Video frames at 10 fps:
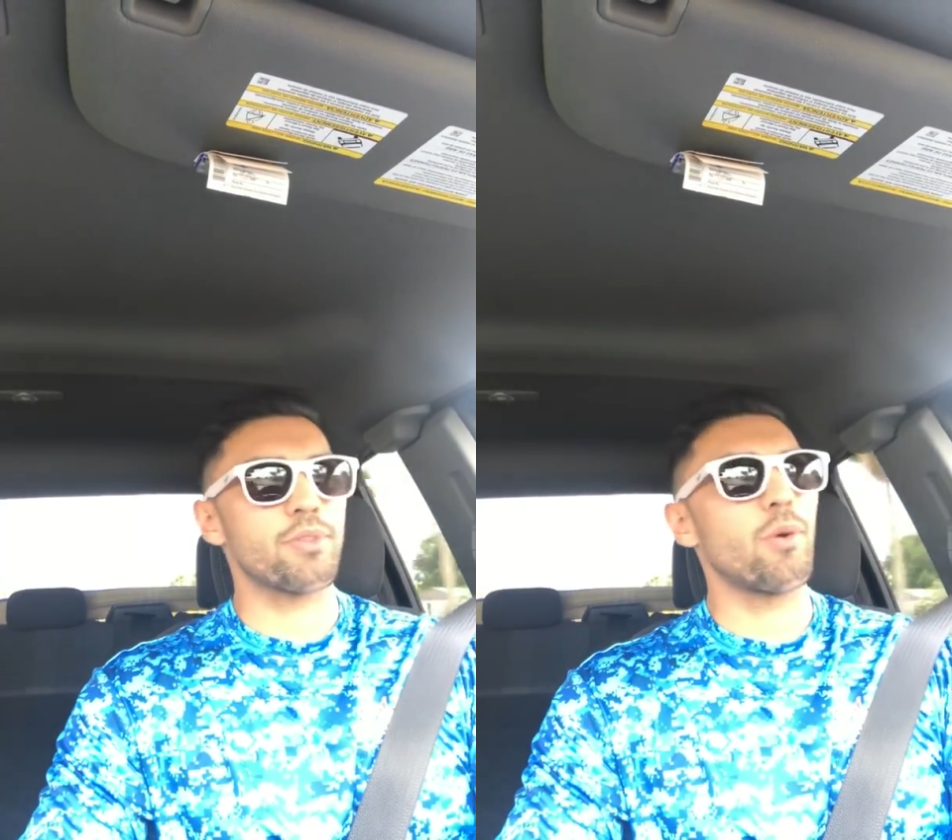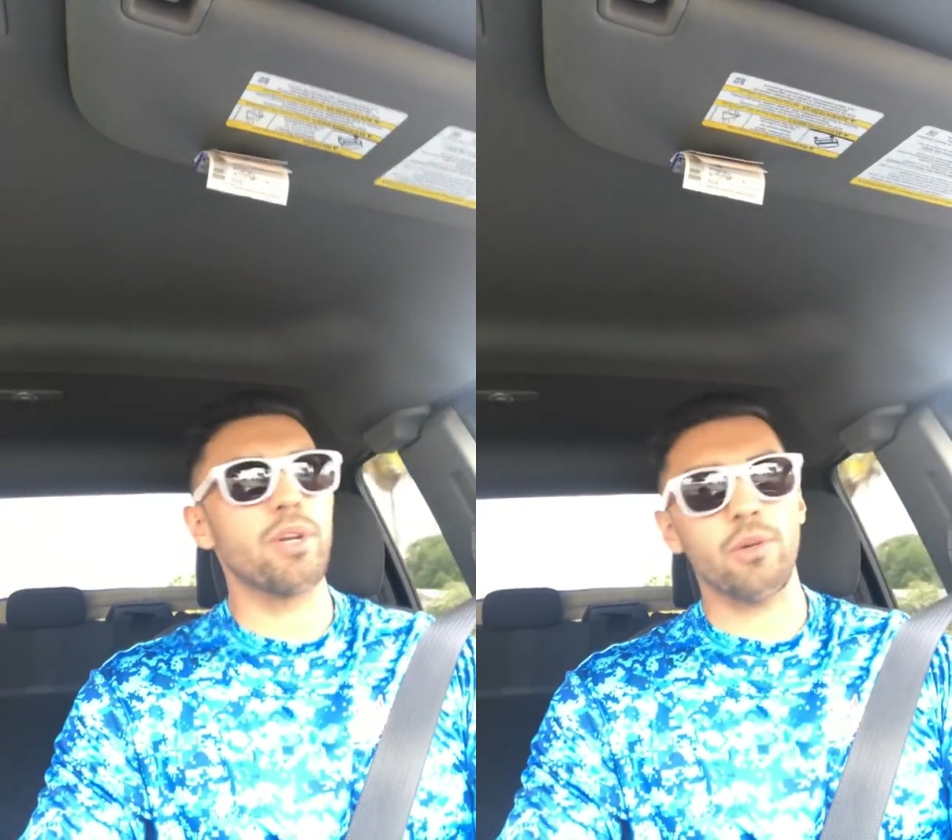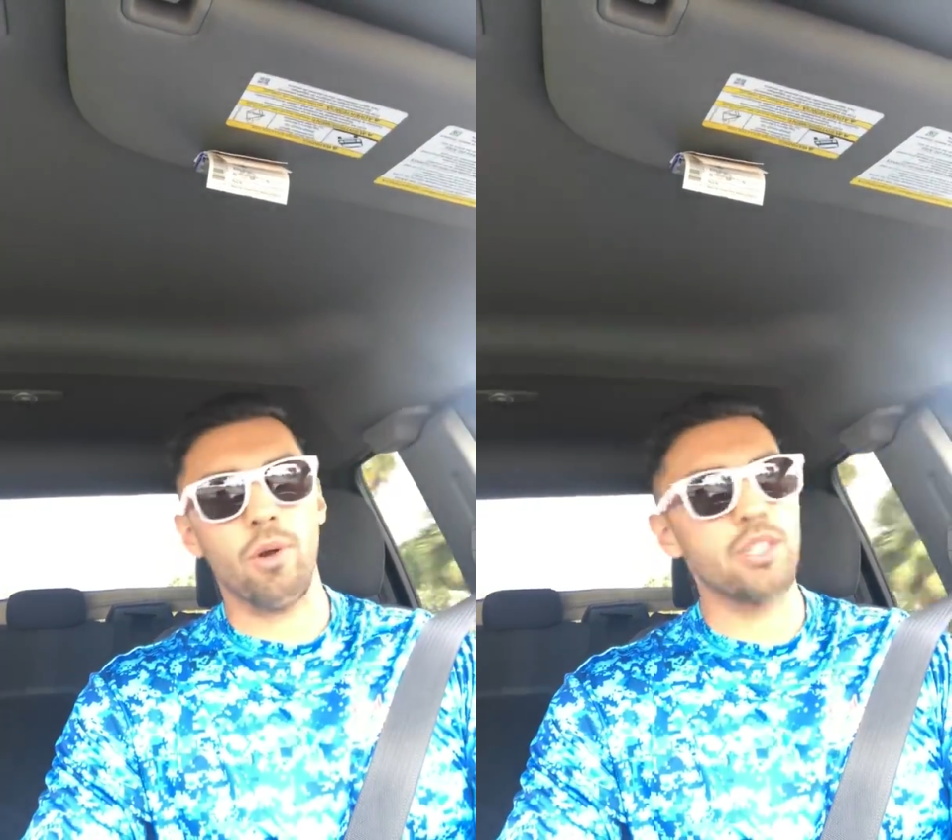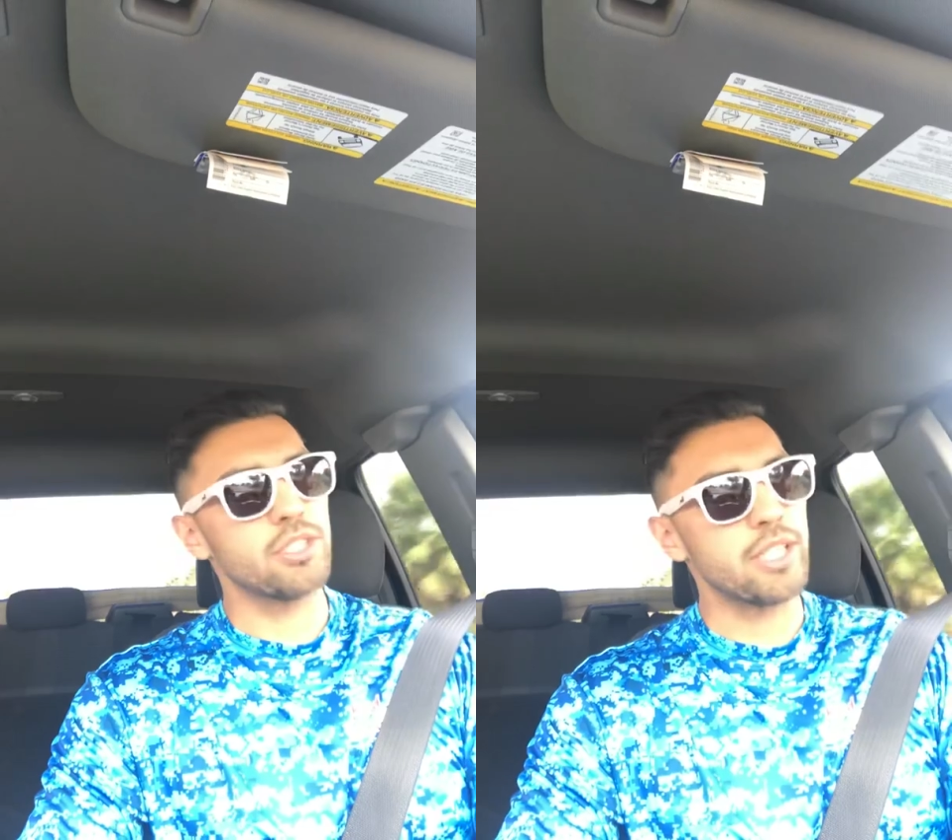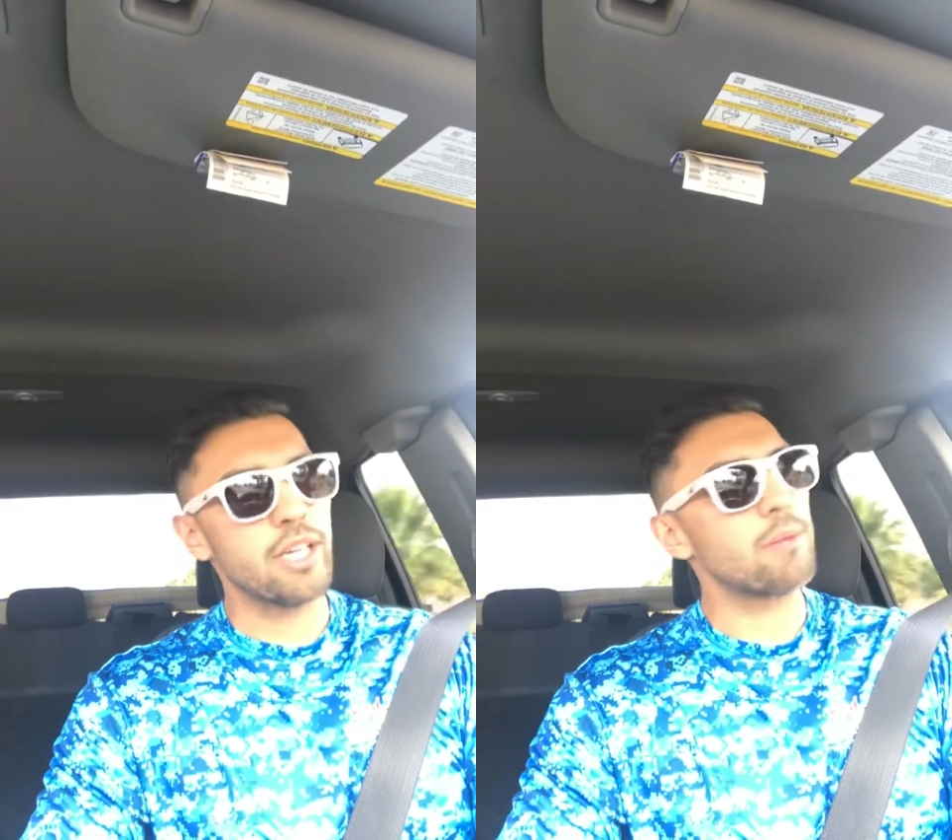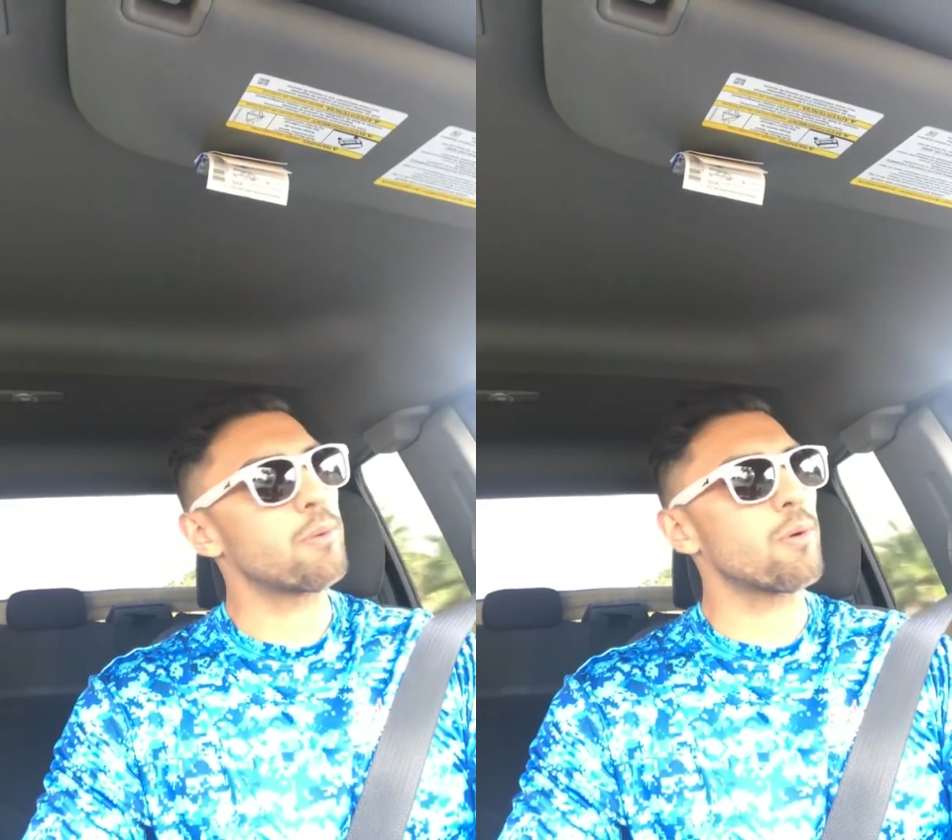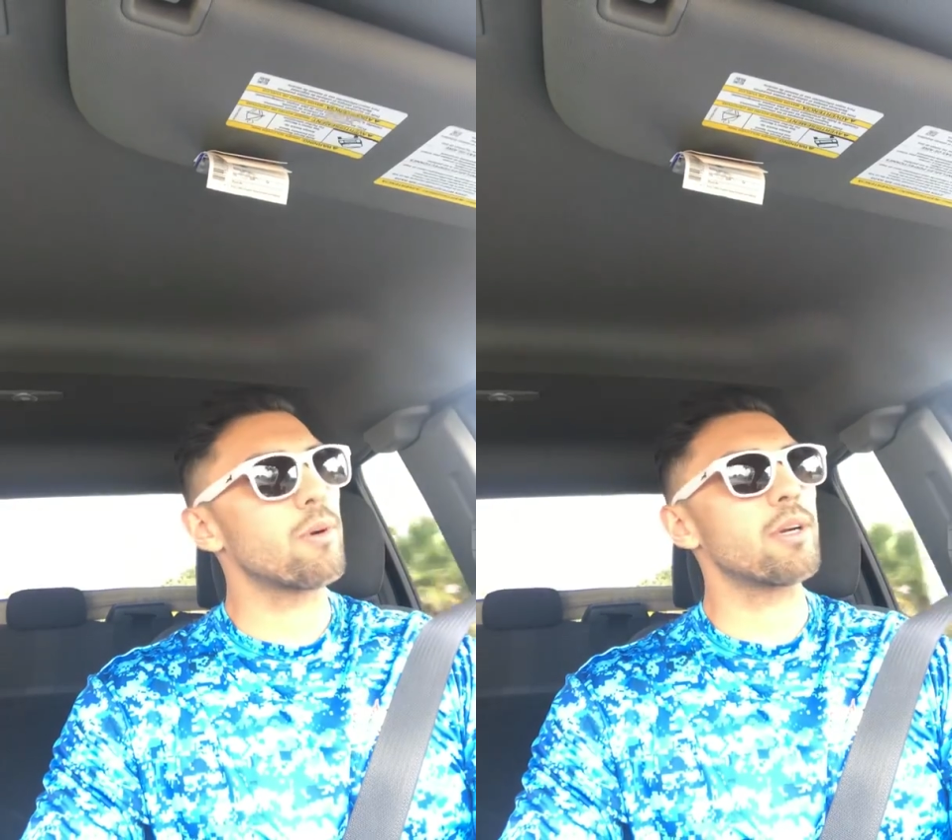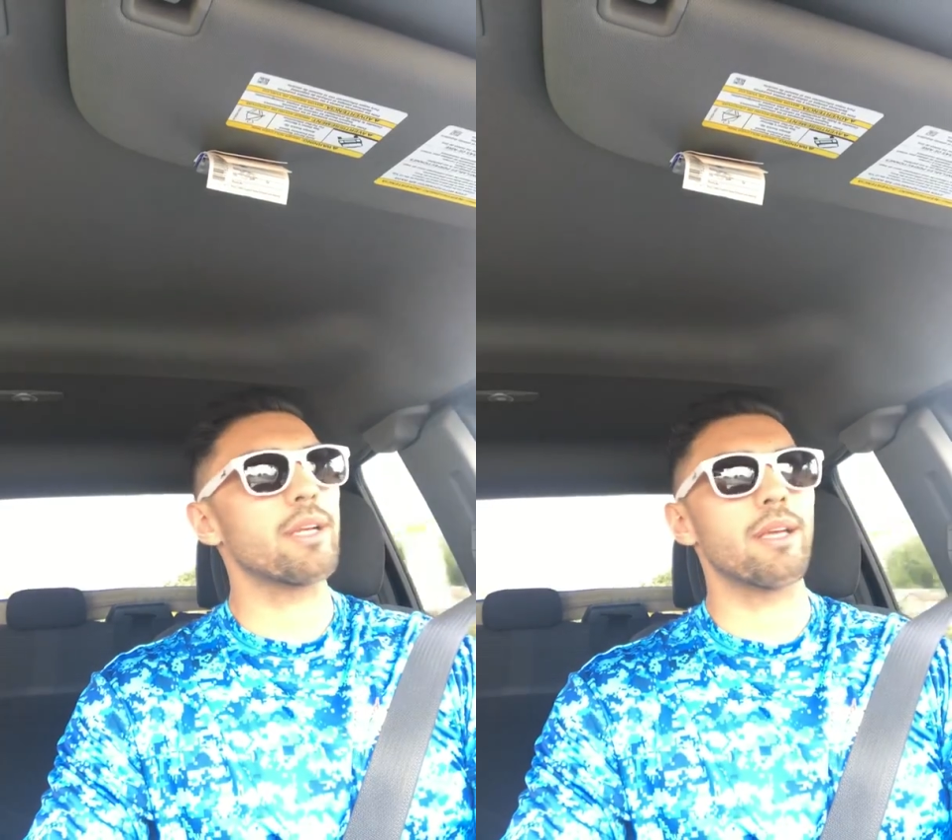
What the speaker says: going across to the airport,